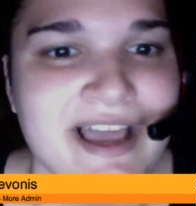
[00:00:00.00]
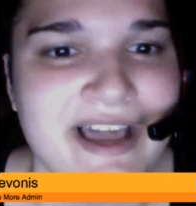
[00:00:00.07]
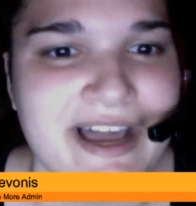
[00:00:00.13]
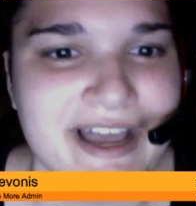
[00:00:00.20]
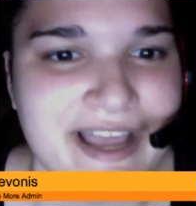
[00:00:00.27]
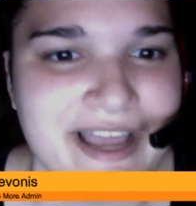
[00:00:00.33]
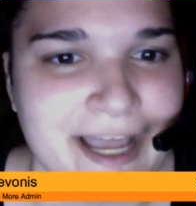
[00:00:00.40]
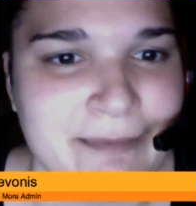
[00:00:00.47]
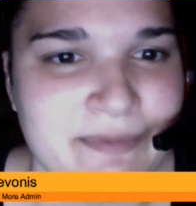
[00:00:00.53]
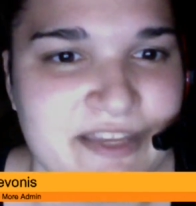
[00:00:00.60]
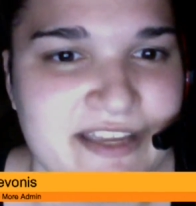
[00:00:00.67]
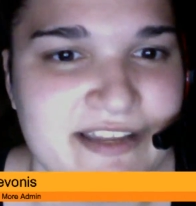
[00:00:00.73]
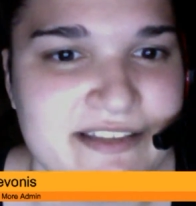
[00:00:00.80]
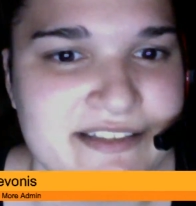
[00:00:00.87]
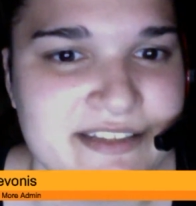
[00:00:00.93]
"A happy
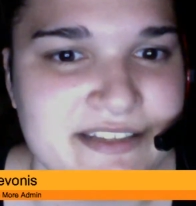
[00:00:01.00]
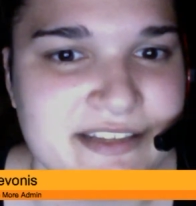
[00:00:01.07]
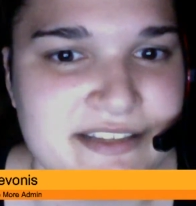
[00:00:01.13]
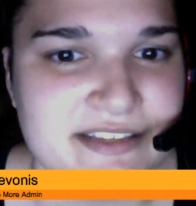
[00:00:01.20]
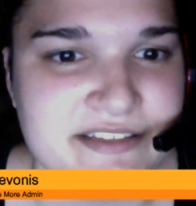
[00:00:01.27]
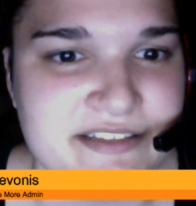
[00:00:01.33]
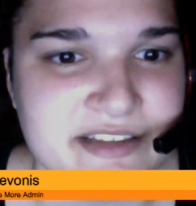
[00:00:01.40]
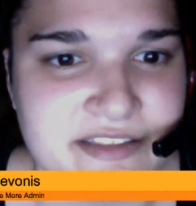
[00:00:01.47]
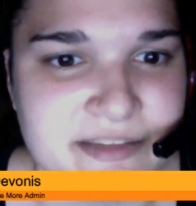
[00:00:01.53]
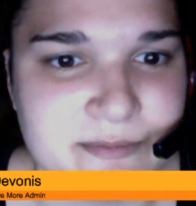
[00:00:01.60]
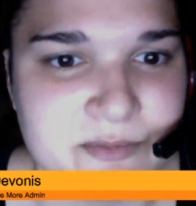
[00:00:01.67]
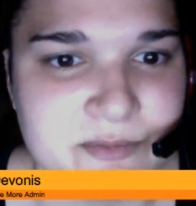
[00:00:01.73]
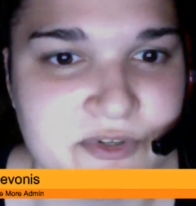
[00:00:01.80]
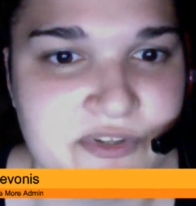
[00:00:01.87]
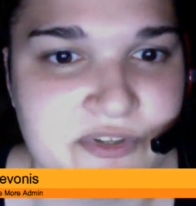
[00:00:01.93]
ending is nothing
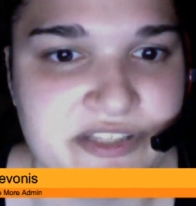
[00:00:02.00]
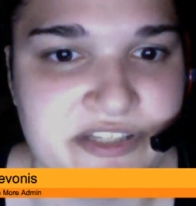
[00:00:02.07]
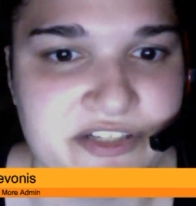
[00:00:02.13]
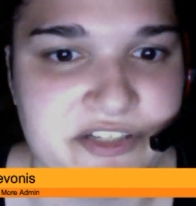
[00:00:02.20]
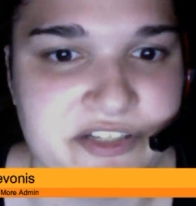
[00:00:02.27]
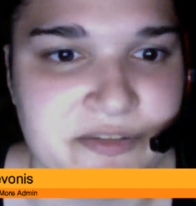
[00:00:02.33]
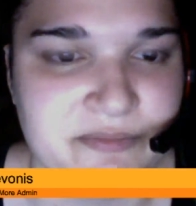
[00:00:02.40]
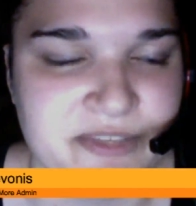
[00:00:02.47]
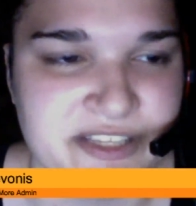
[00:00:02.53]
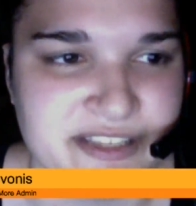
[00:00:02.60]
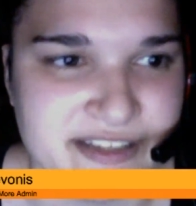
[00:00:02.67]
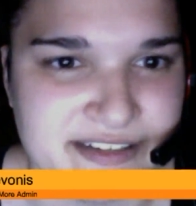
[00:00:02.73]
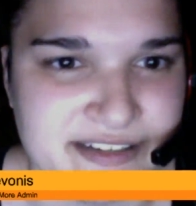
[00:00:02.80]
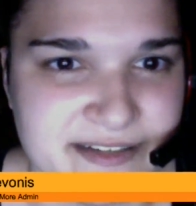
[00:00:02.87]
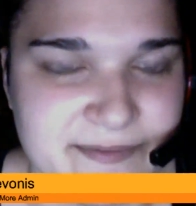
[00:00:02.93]
more than a new
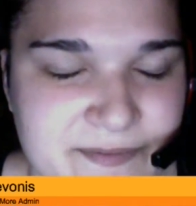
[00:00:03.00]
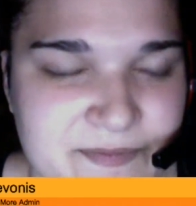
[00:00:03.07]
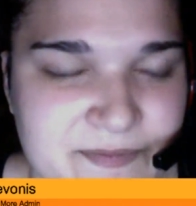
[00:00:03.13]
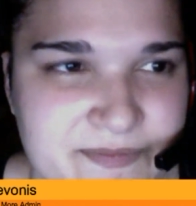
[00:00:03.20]
beginning."